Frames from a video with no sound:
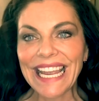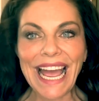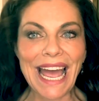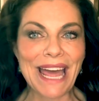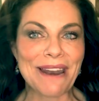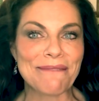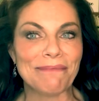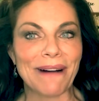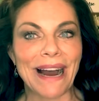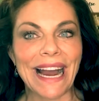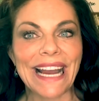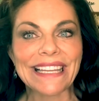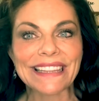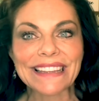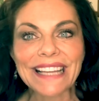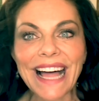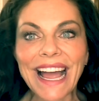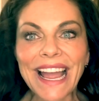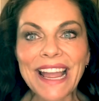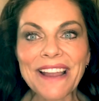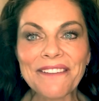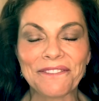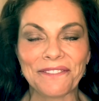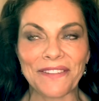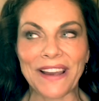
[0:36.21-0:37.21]
and my
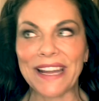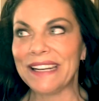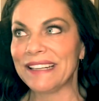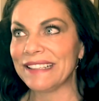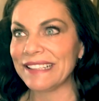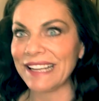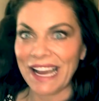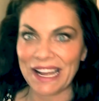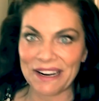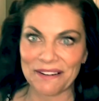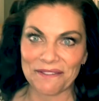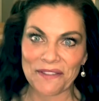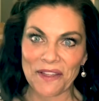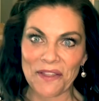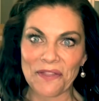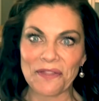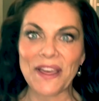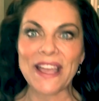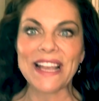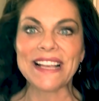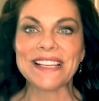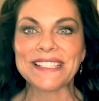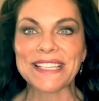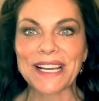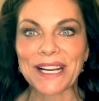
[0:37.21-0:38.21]
life and kind of the
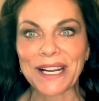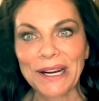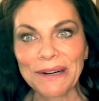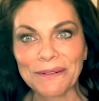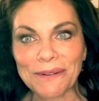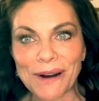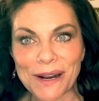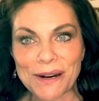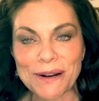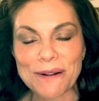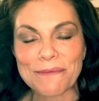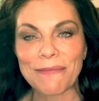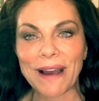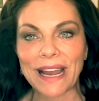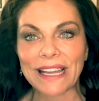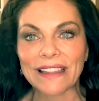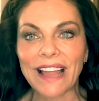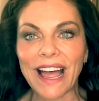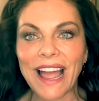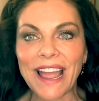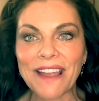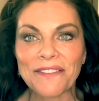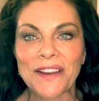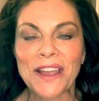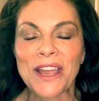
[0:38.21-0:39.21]
things that go on in my
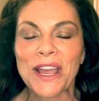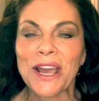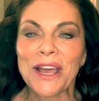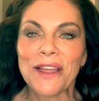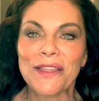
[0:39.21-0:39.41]
life,